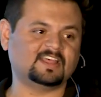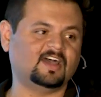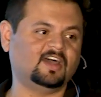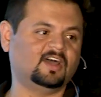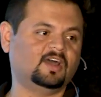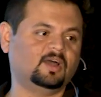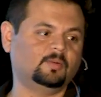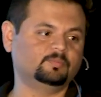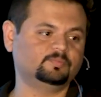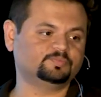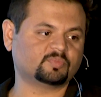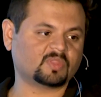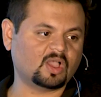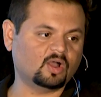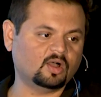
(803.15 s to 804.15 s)

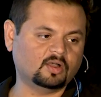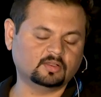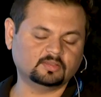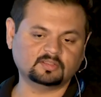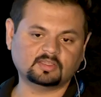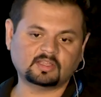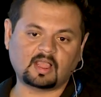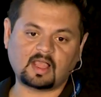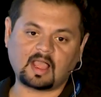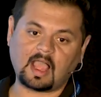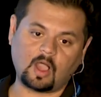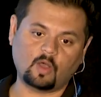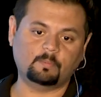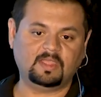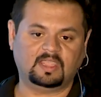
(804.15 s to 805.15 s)
on
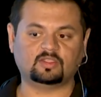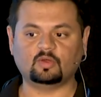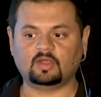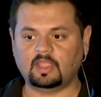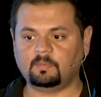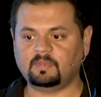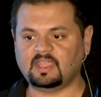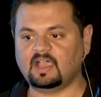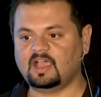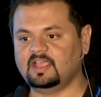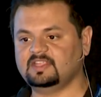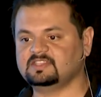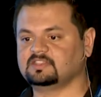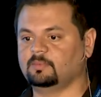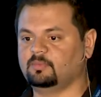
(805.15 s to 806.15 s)
how big your API is,